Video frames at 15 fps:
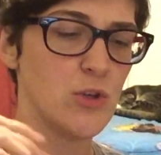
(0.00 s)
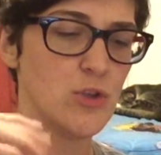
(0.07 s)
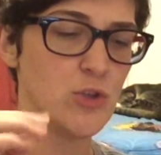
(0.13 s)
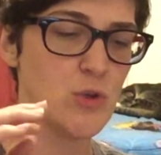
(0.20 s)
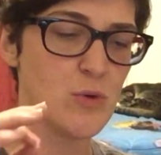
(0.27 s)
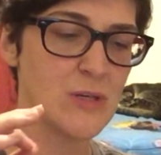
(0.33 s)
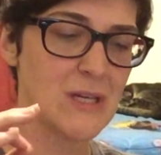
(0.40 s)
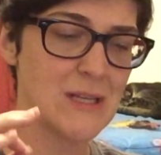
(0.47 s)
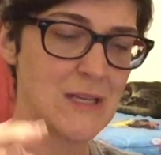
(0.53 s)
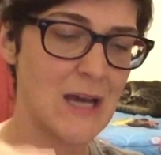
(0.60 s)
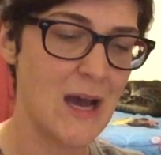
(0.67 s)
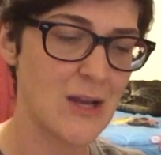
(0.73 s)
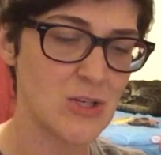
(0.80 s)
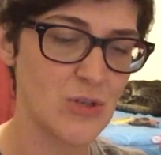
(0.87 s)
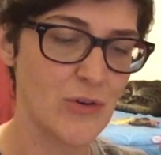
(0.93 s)
You
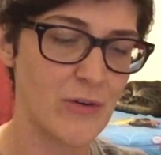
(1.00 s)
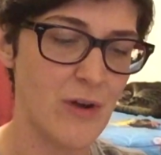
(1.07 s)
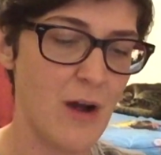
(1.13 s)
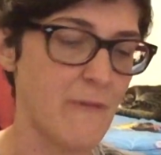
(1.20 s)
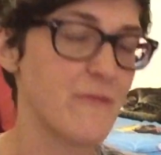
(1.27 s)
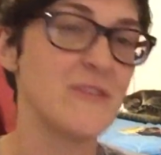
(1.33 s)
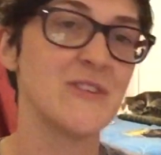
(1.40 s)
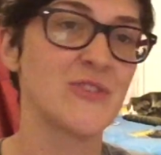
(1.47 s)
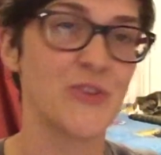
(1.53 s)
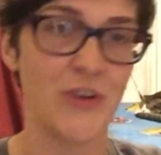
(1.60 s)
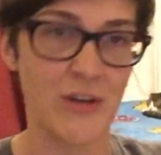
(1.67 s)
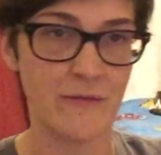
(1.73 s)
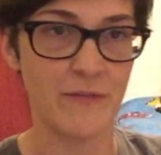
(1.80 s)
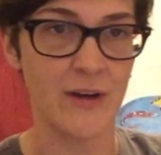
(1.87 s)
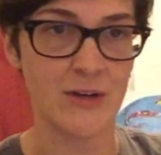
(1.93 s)
cannot turn off the
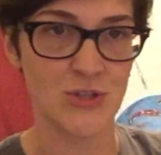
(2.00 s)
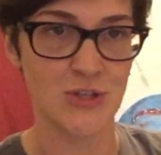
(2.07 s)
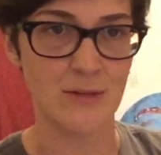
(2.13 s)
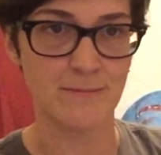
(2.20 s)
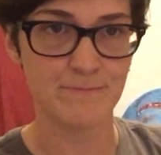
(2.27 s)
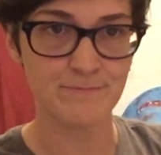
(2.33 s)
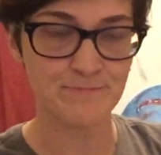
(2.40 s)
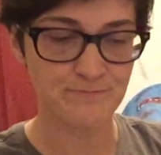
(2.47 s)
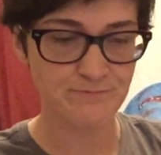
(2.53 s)
screen function.